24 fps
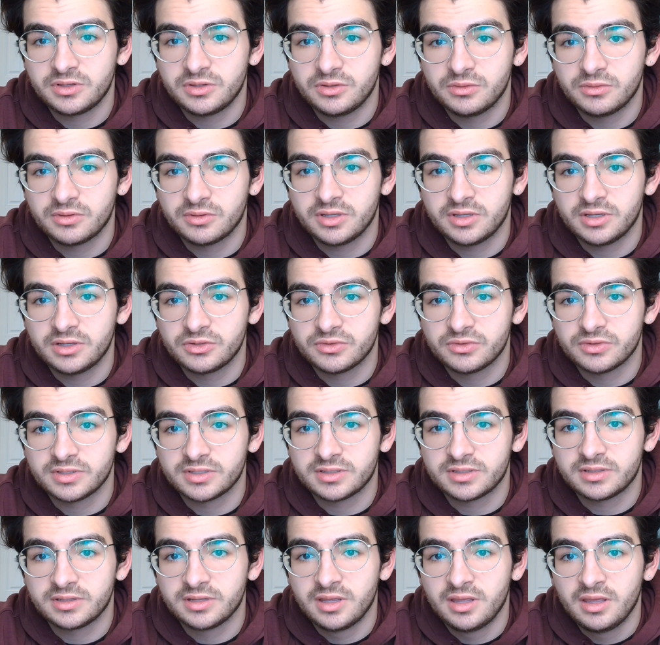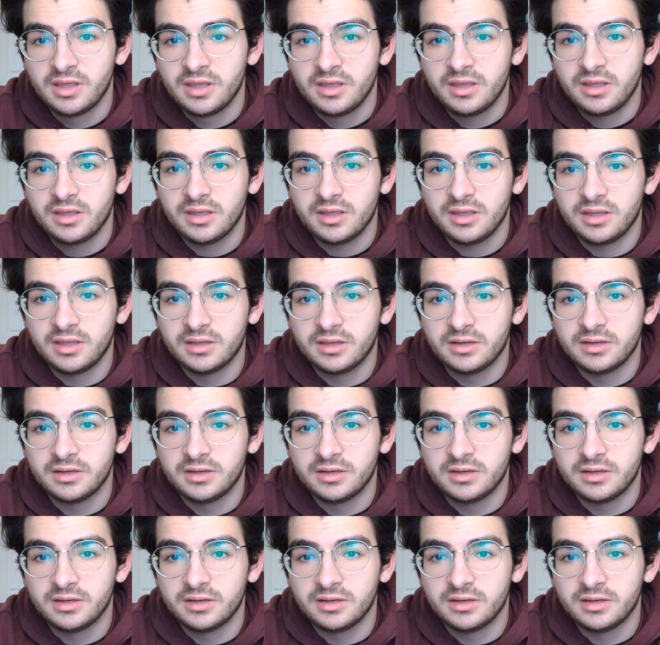youth interest in